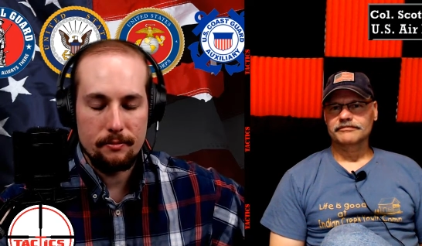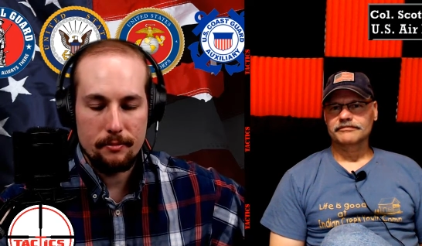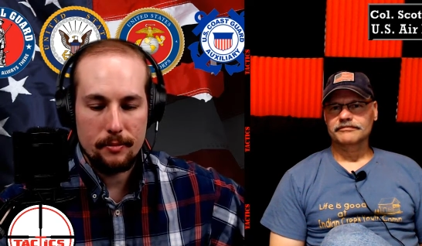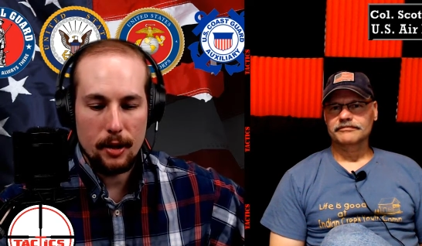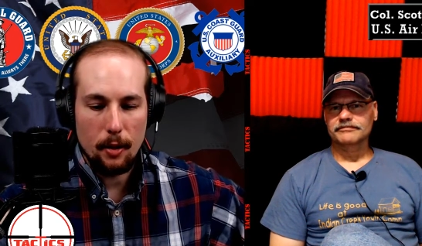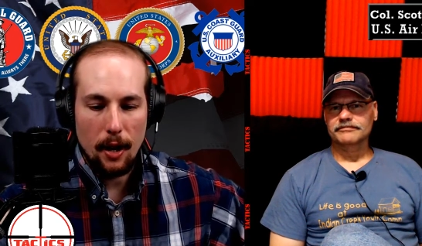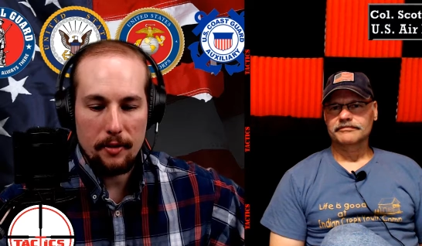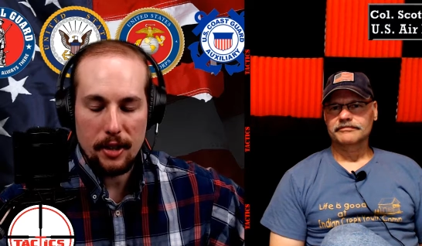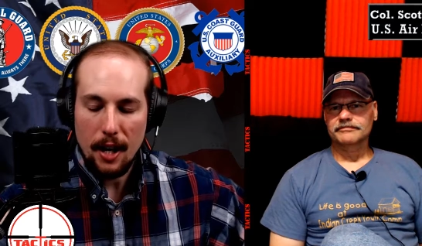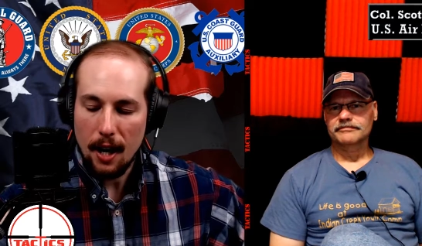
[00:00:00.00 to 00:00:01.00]
Speaker 1: you know having
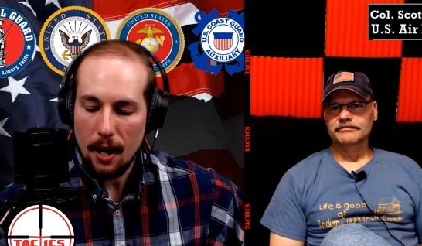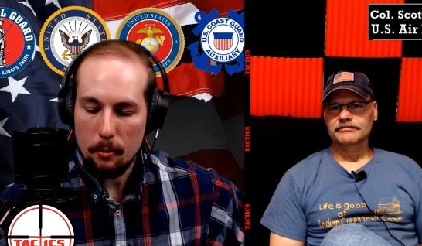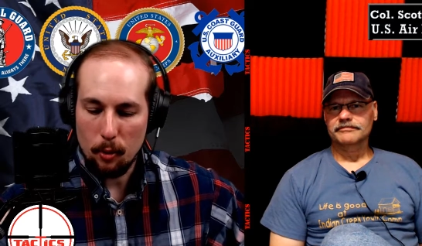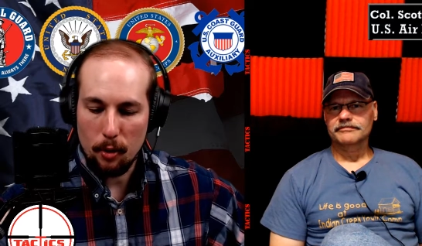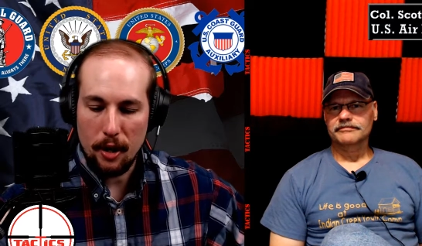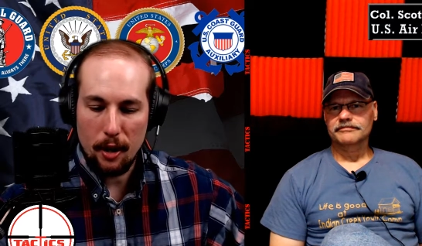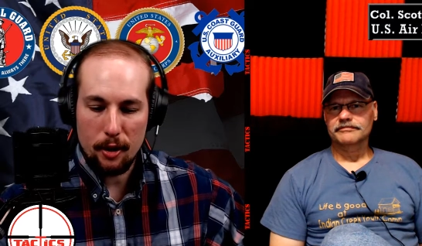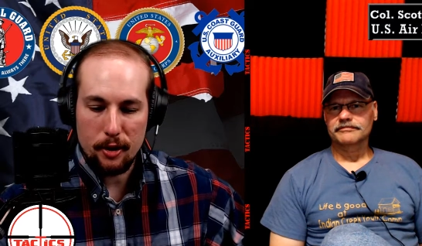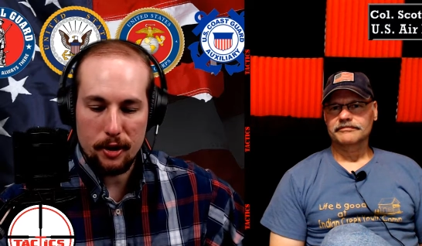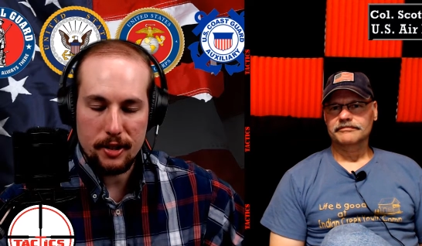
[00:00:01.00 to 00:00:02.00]
that high moral character
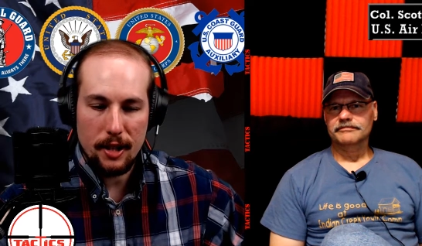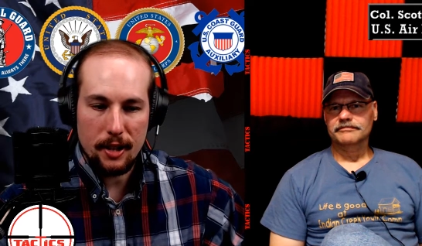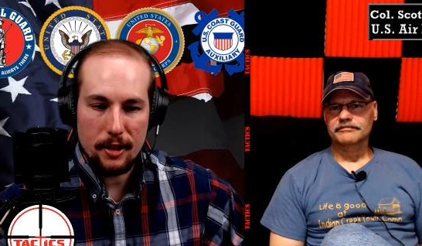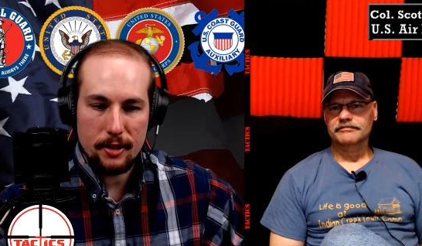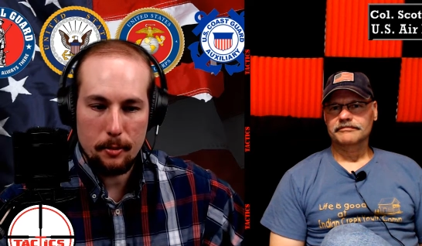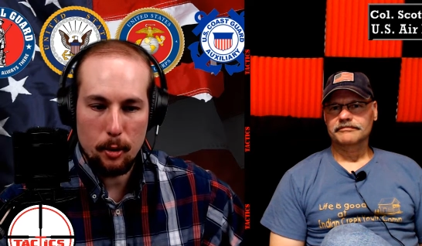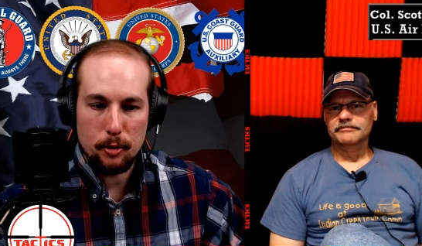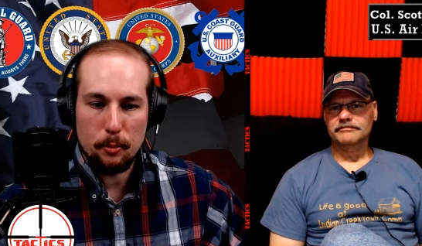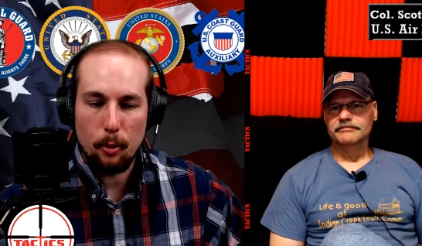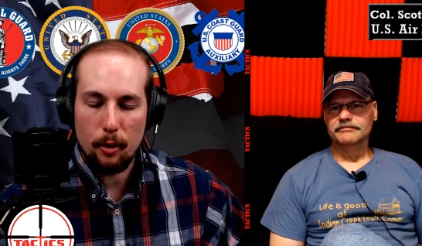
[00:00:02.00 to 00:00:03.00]
because i think it's the most
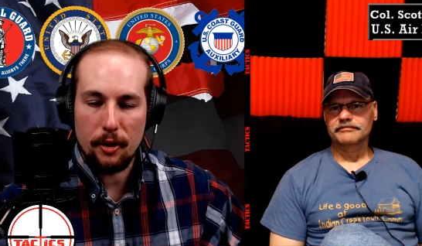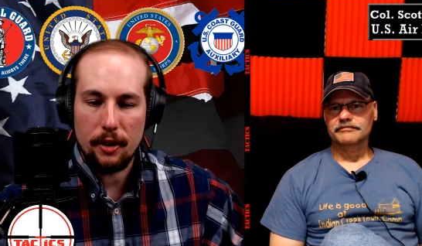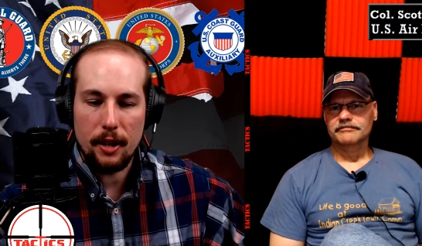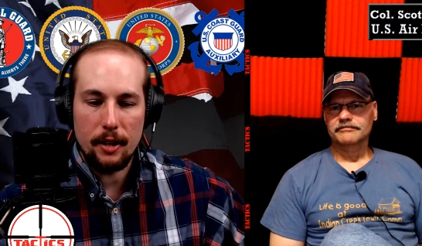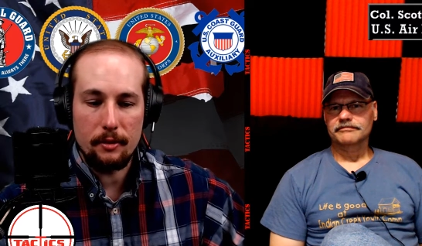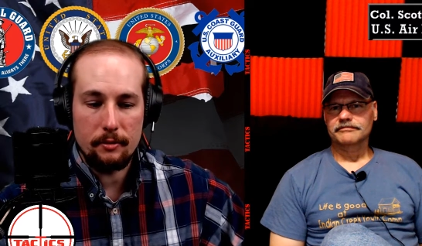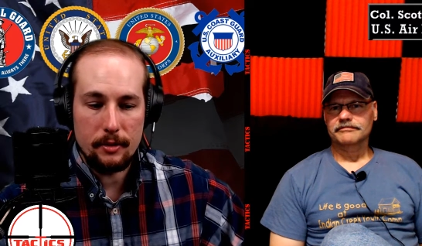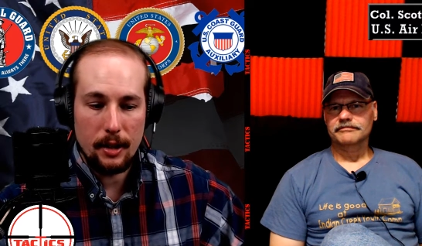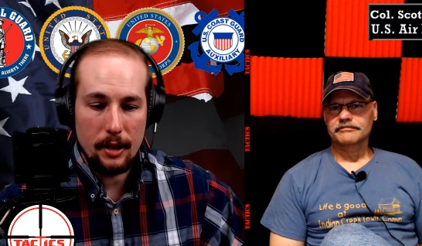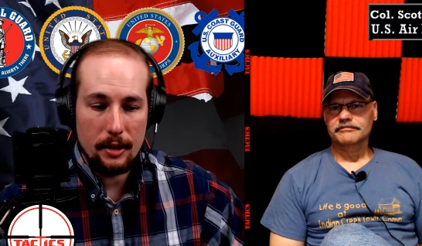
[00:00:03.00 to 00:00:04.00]
important thing
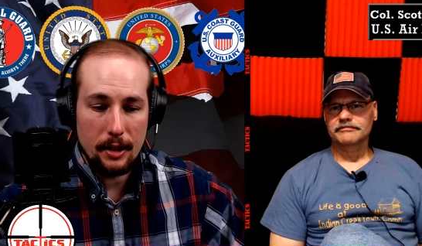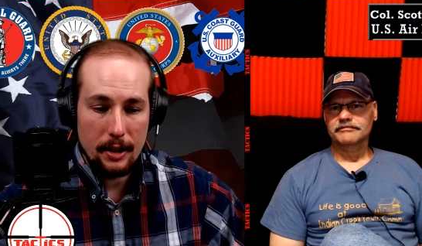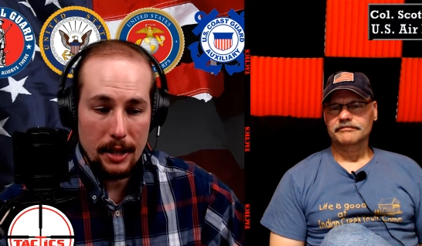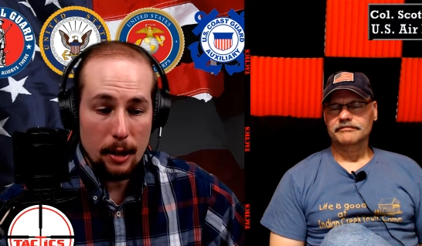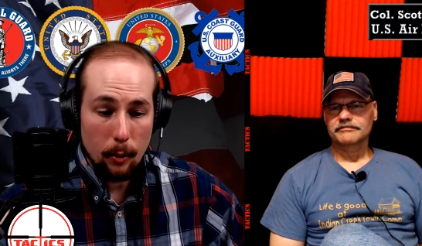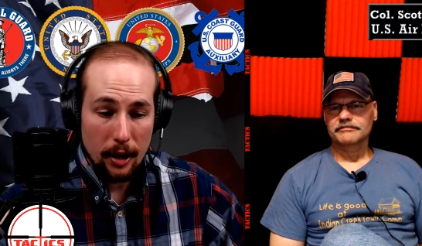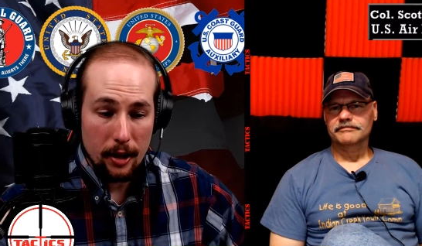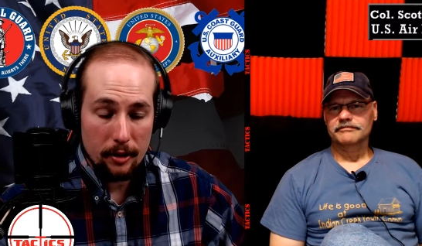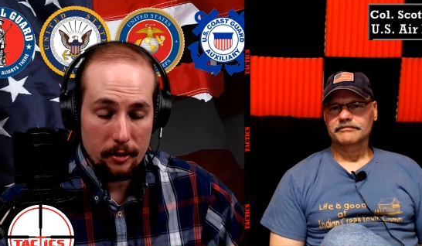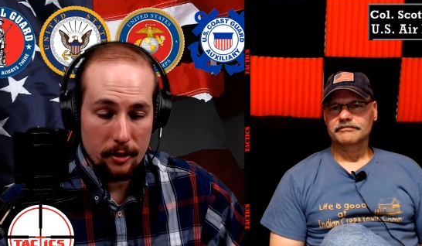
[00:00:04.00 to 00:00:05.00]
that anyone
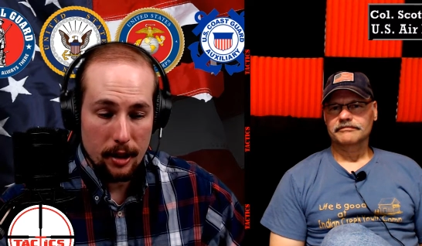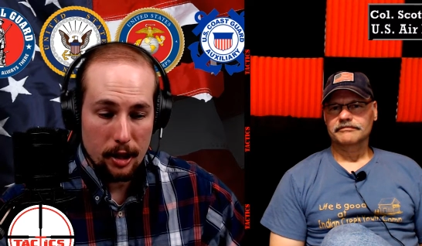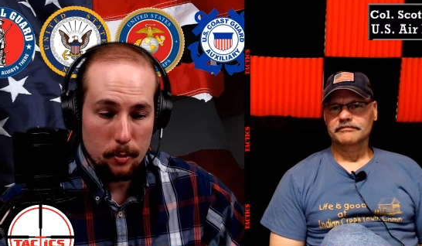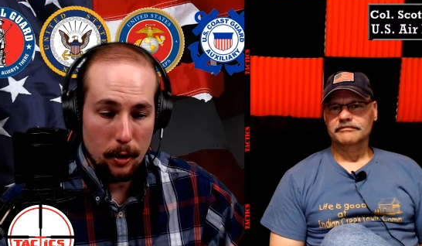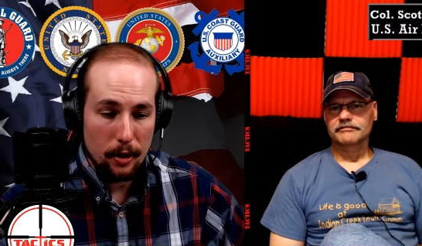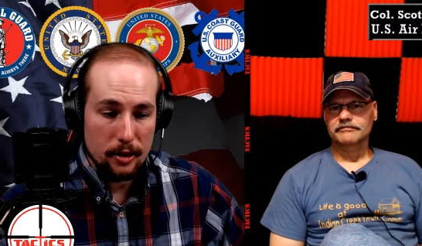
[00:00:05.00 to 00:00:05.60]
can can experience.